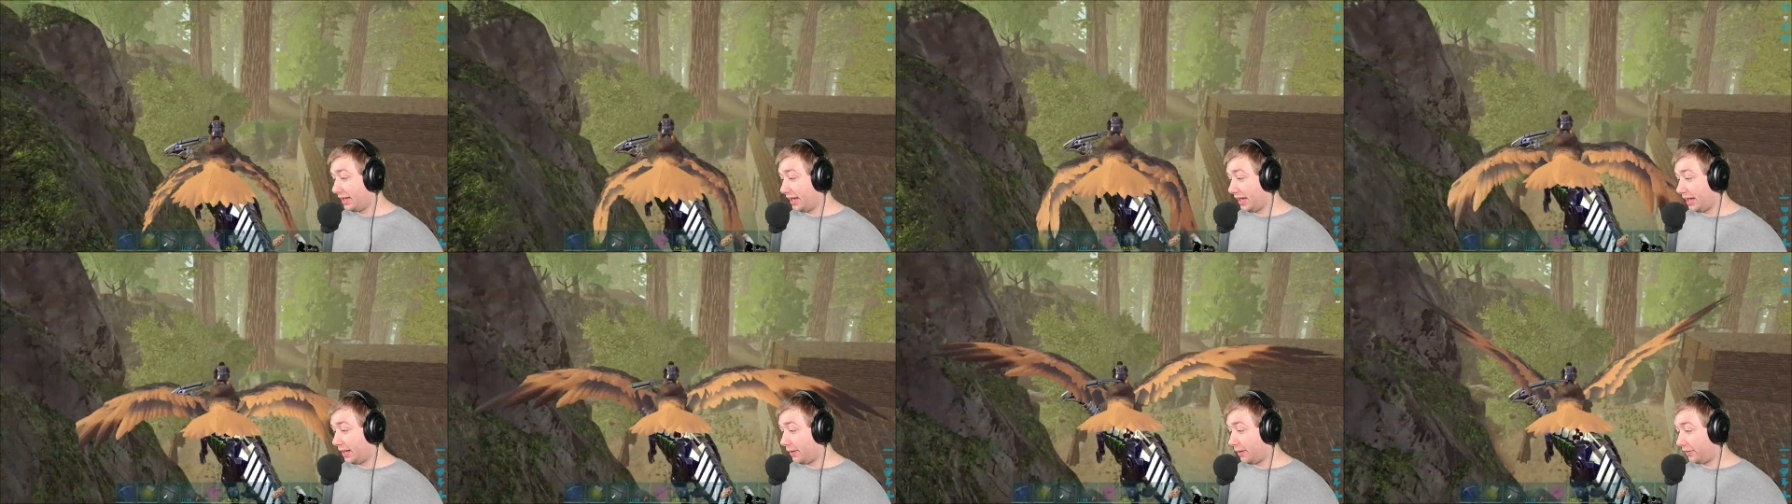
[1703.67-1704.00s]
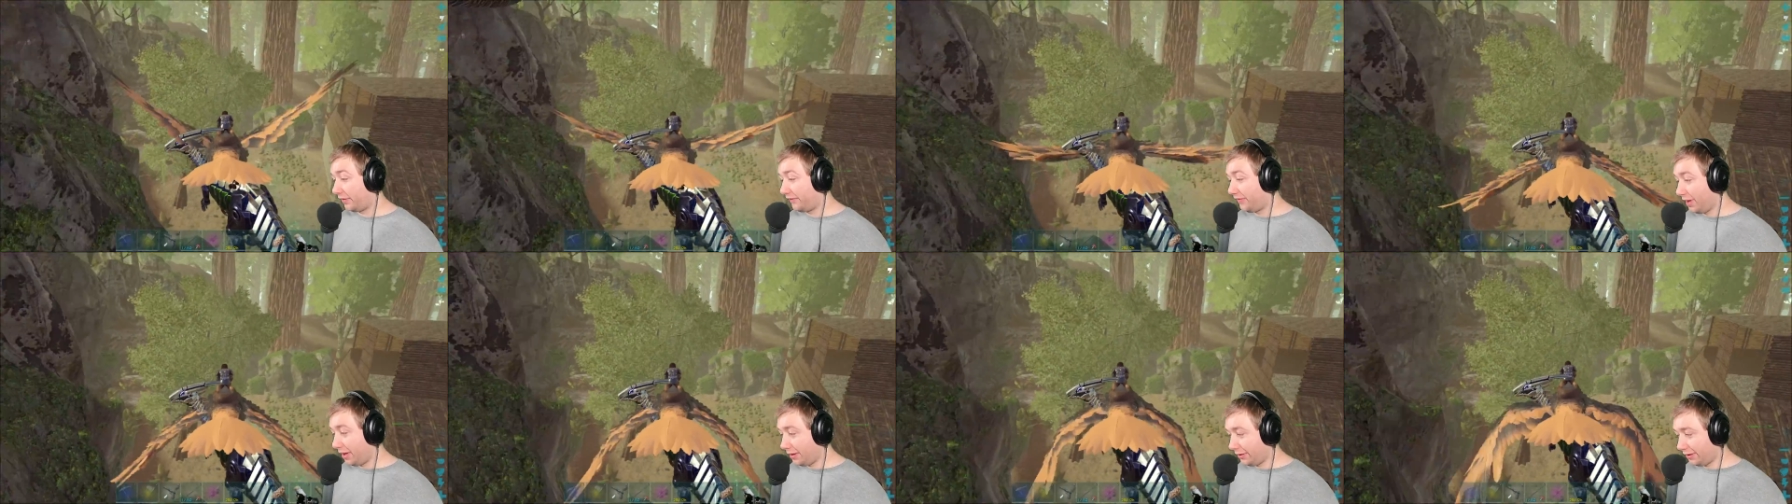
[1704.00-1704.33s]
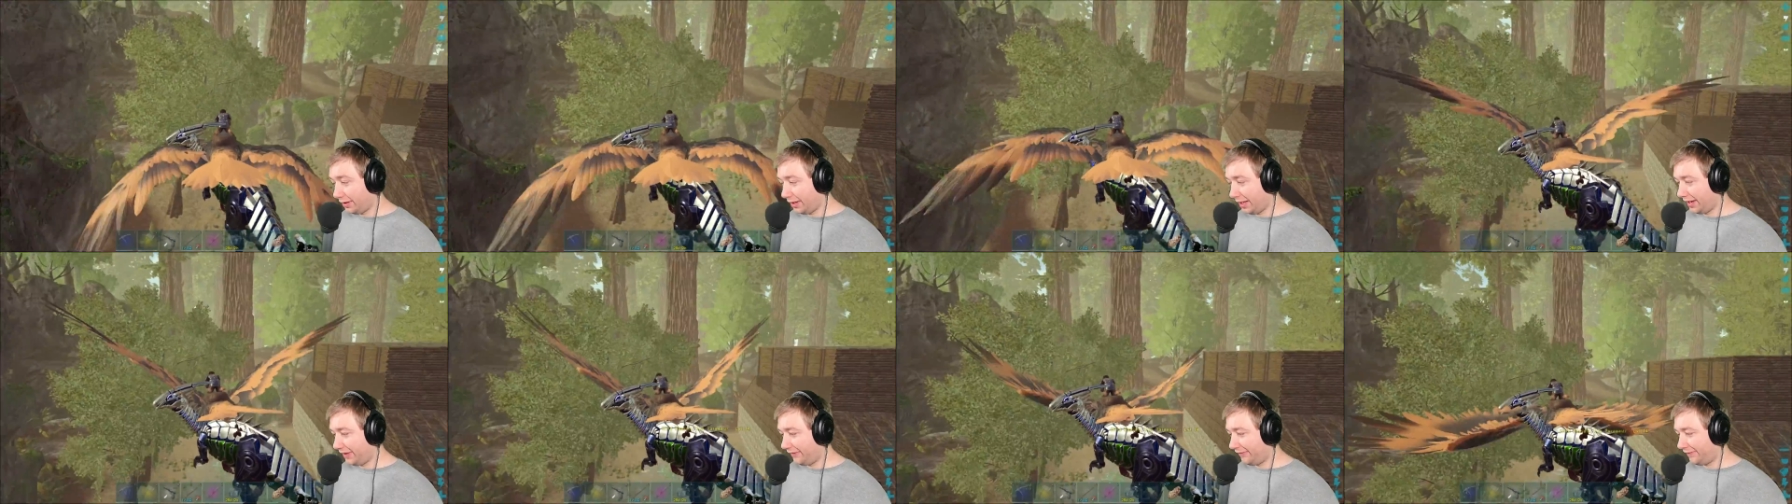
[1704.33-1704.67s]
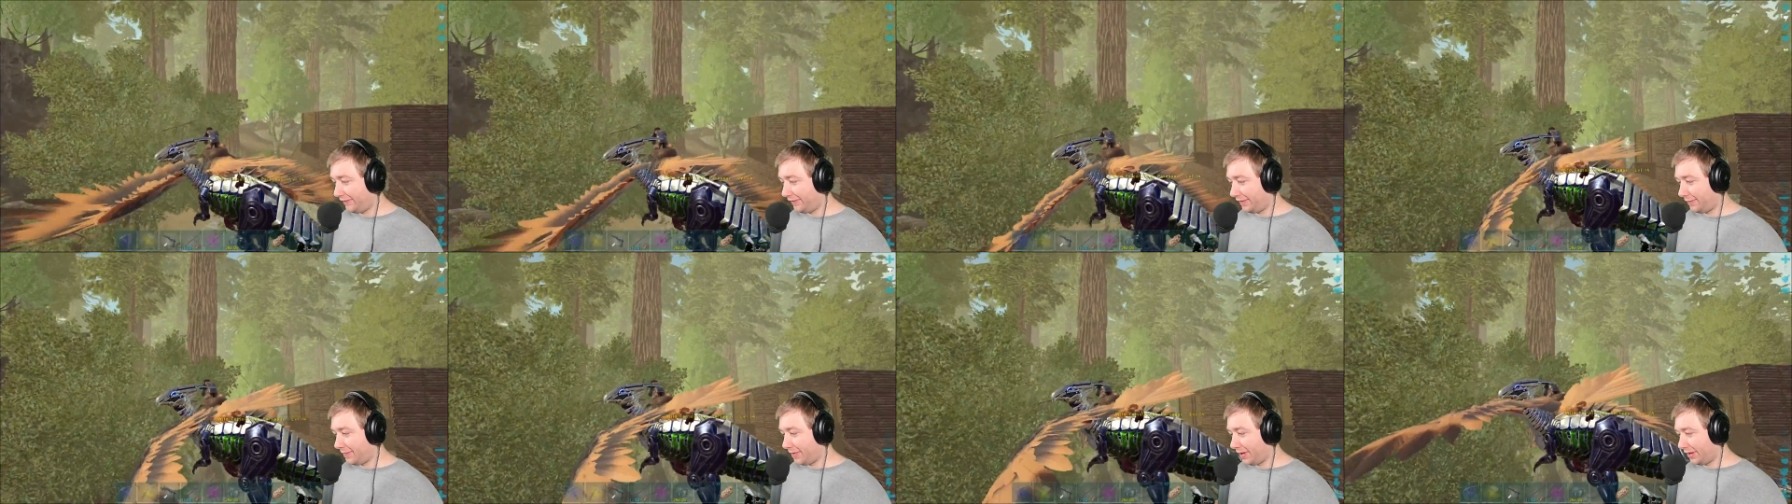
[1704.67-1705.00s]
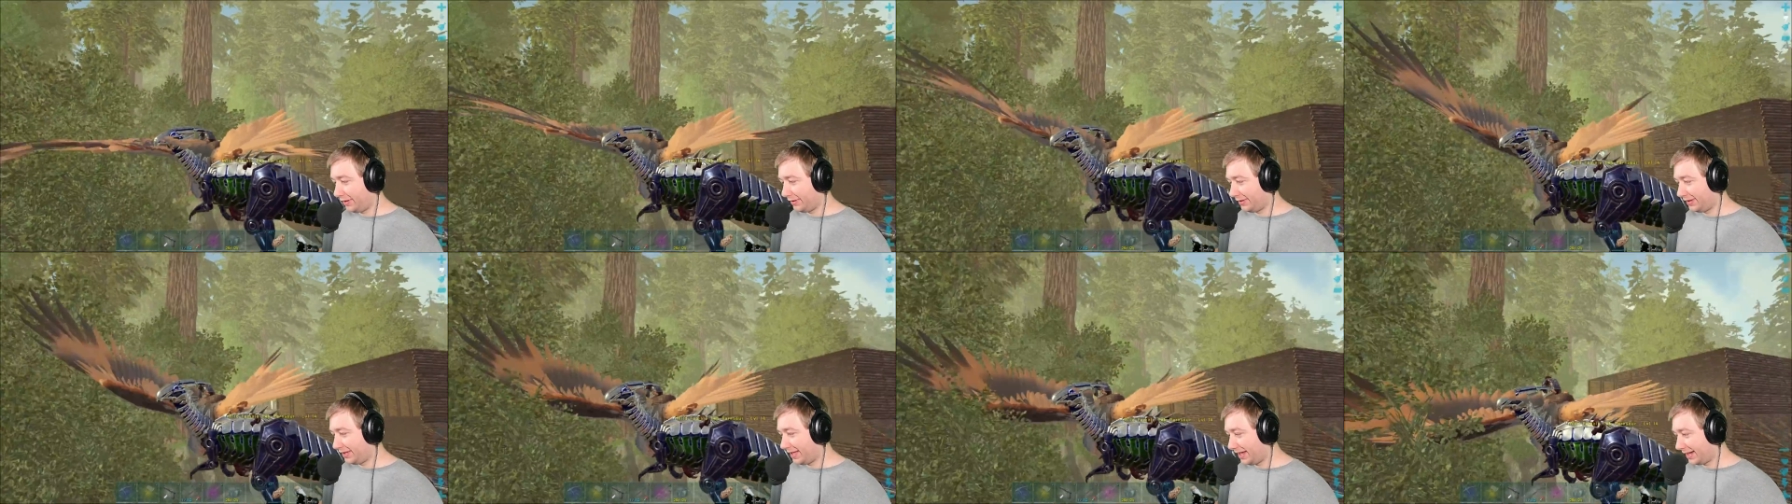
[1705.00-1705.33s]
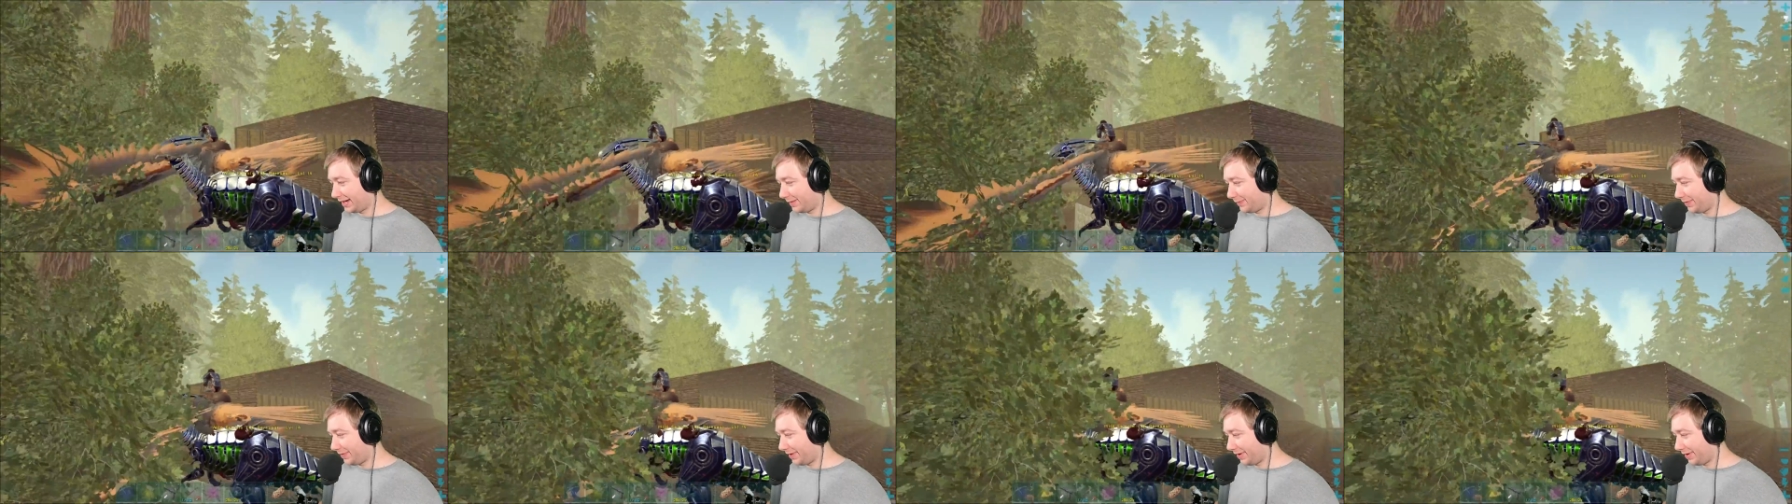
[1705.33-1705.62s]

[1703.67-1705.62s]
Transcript: And we found a female tech